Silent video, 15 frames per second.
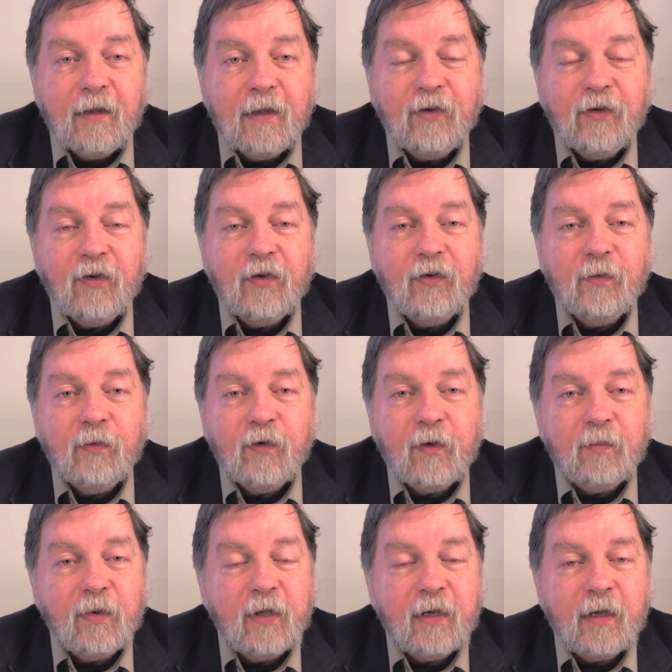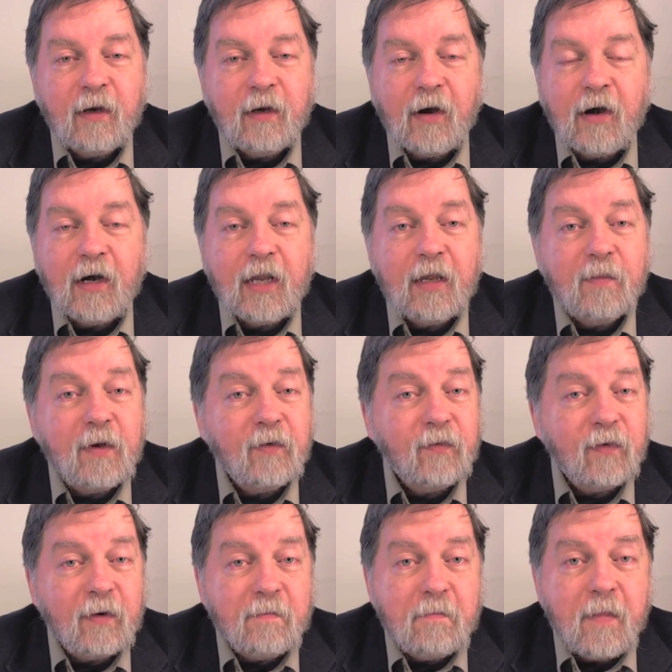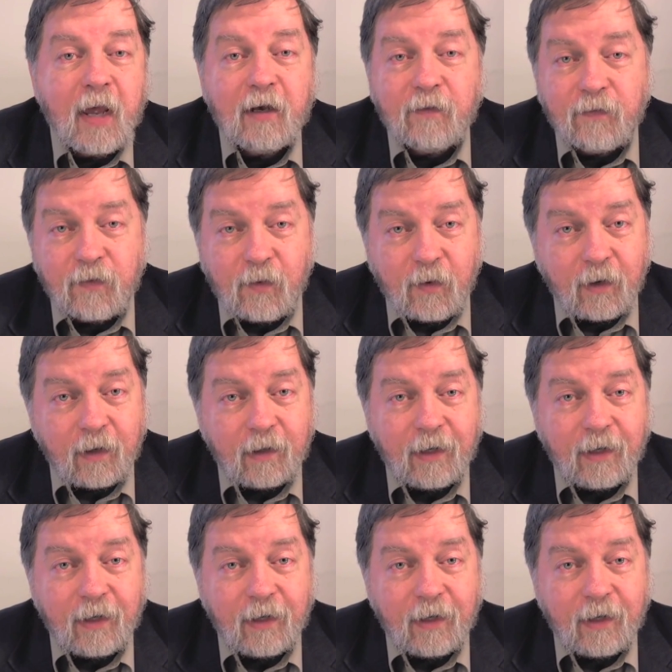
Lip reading: This is simply an argument from metaphor.